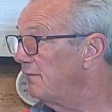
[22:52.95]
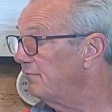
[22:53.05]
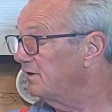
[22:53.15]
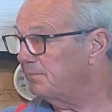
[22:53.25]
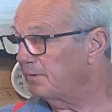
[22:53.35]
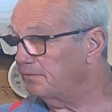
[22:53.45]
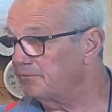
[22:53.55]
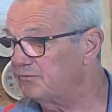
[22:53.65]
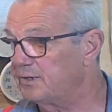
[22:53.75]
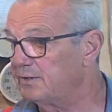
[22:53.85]

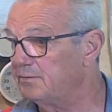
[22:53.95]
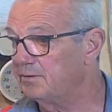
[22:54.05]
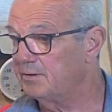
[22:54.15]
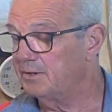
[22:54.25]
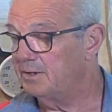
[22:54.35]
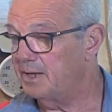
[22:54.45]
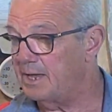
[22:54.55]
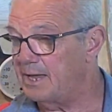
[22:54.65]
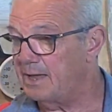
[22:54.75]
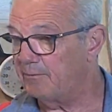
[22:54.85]
experiencing
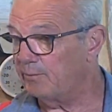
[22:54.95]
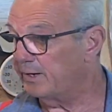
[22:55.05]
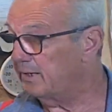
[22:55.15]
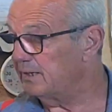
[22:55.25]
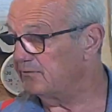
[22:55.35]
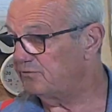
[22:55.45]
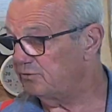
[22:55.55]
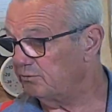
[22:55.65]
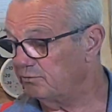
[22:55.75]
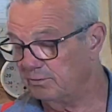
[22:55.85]
what it is
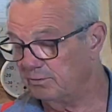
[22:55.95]
to